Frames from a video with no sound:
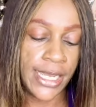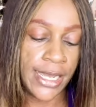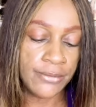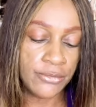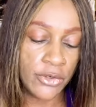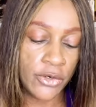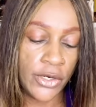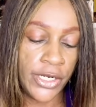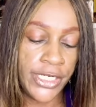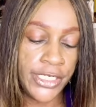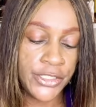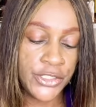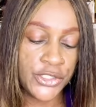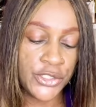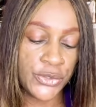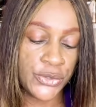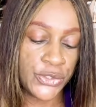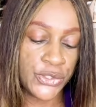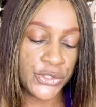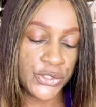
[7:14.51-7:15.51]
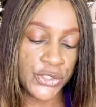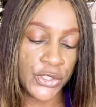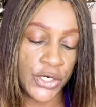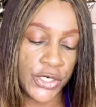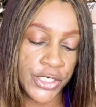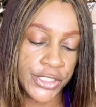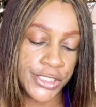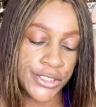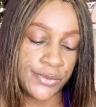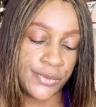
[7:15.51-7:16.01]
I'm going to
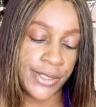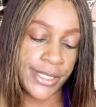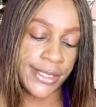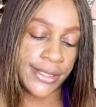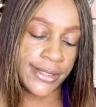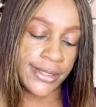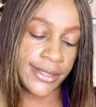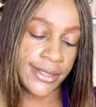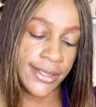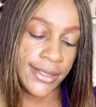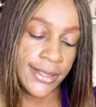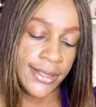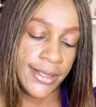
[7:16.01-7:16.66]
start with